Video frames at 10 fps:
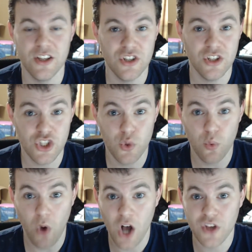You
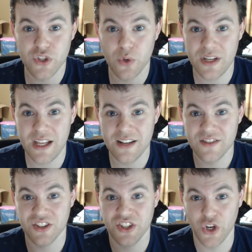also need
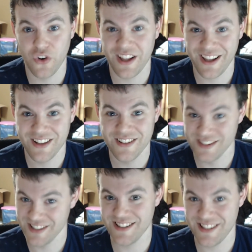security to
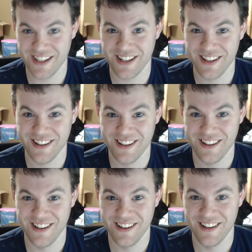succeed.
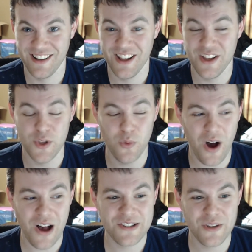You
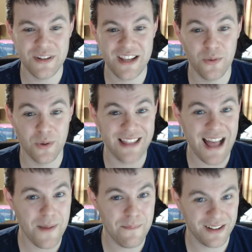also need
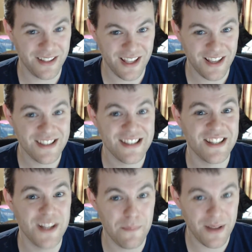reliability,
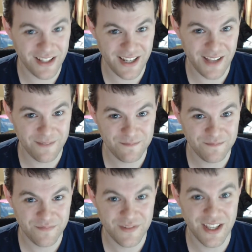stability
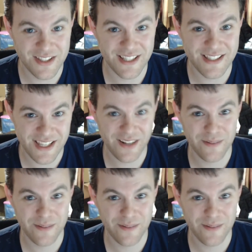to succeed.